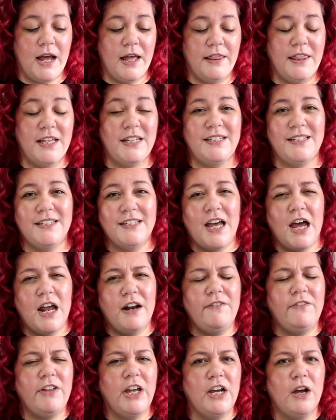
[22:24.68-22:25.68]
This is
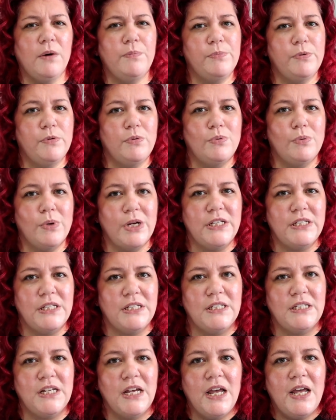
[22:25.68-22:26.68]
kind of like a
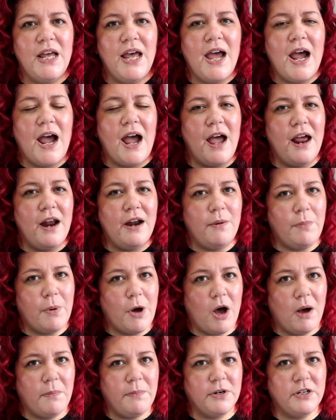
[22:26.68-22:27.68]
prince and a
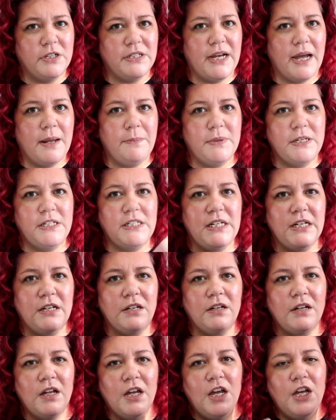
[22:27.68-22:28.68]
pauper type of
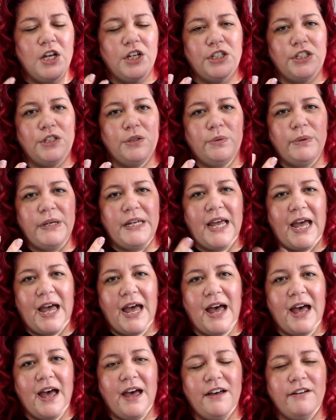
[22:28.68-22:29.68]
deal. So we
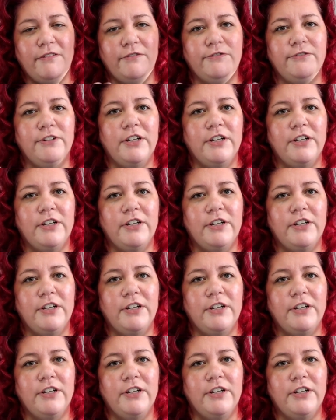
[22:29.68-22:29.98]
have,